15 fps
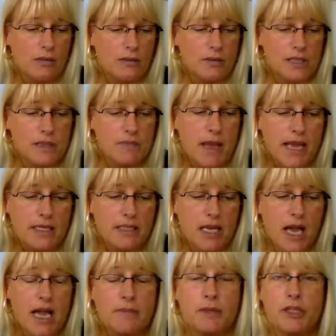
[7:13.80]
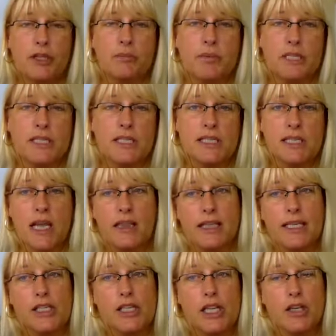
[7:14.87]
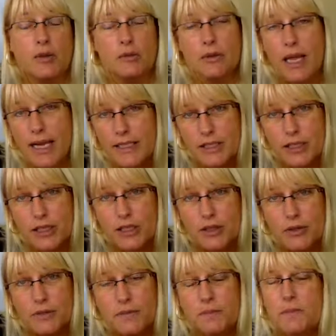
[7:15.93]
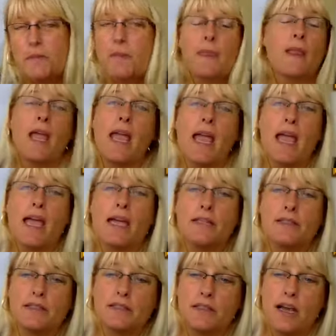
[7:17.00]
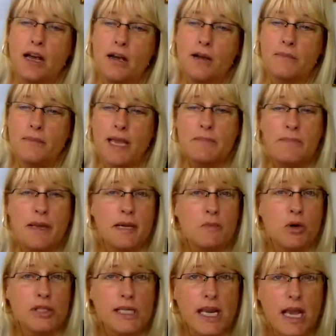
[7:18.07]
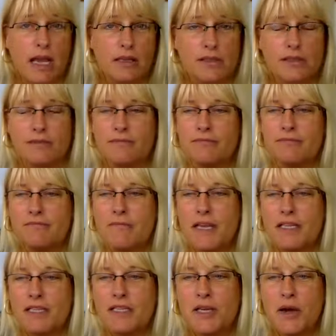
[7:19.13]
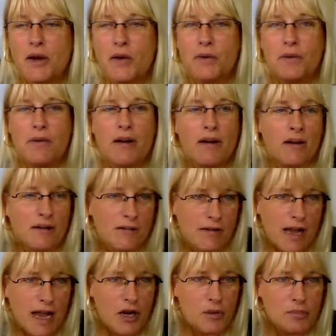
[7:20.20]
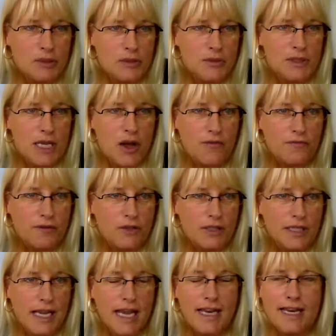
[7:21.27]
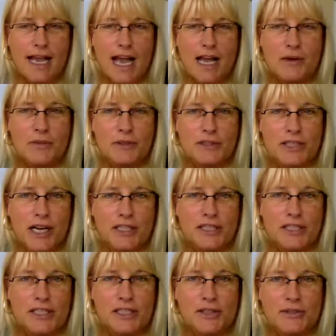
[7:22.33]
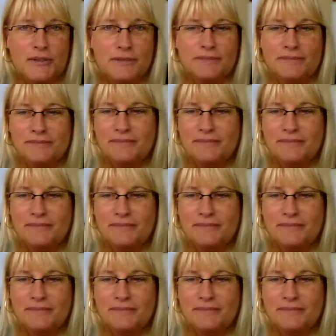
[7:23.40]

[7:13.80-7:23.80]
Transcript: spend time in your business on things that you like to do, and make more sales. So I hope this was helpful, and I will talk to you soon.